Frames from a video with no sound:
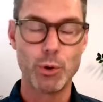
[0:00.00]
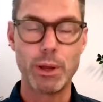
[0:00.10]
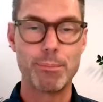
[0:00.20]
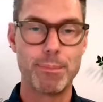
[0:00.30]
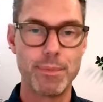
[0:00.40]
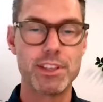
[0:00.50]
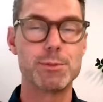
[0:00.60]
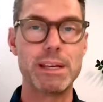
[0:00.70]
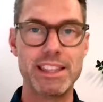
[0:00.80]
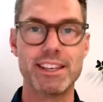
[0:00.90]
could we
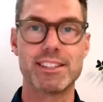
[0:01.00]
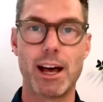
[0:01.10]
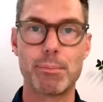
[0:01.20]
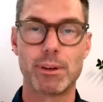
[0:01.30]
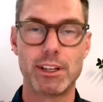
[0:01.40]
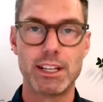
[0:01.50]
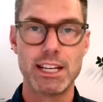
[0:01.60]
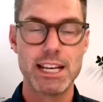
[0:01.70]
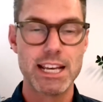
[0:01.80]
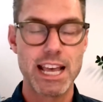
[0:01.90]
speed this up.
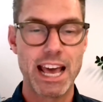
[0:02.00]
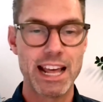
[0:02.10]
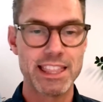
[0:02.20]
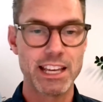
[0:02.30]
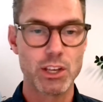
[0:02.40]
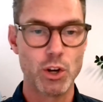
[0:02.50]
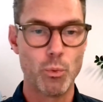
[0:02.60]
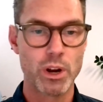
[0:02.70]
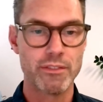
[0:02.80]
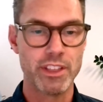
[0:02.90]
And I think
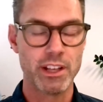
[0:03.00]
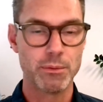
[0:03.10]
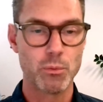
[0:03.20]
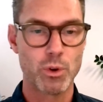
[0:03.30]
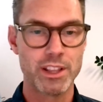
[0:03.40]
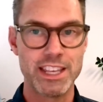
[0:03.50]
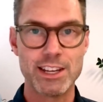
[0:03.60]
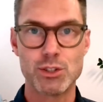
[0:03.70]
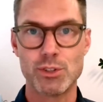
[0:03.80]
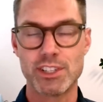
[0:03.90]
one of
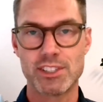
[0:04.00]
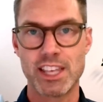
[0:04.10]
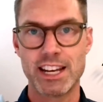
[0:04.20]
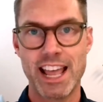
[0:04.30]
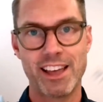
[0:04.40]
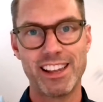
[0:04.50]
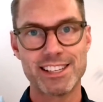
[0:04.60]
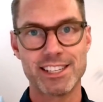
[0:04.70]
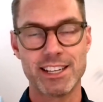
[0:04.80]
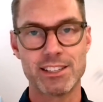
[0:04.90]
the issues is that
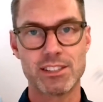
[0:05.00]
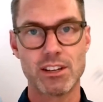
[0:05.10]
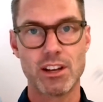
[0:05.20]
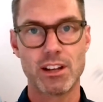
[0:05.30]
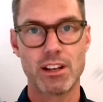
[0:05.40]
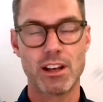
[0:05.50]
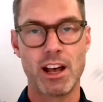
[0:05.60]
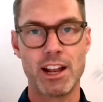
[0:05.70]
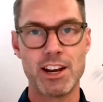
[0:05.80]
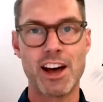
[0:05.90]
ALS is
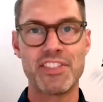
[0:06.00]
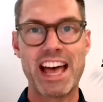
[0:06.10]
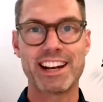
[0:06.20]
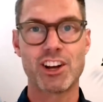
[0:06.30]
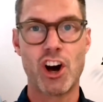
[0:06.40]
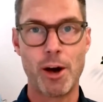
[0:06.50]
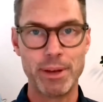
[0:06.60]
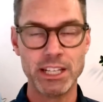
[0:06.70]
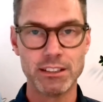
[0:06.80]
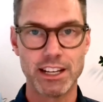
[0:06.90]
not that
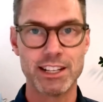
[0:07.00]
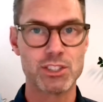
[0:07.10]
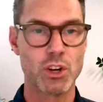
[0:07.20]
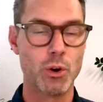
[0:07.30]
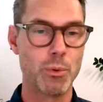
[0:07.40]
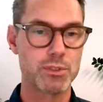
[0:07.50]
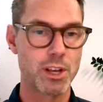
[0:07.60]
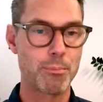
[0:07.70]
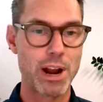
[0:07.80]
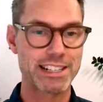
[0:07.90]
common, and so
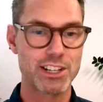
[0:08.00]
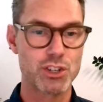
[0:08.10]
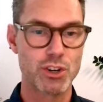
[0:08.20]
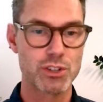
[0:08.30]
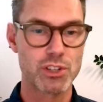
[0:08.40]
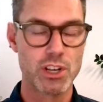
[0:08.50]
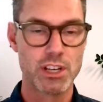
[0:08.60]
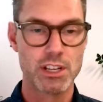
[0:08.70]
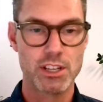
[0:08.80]
some practitioners,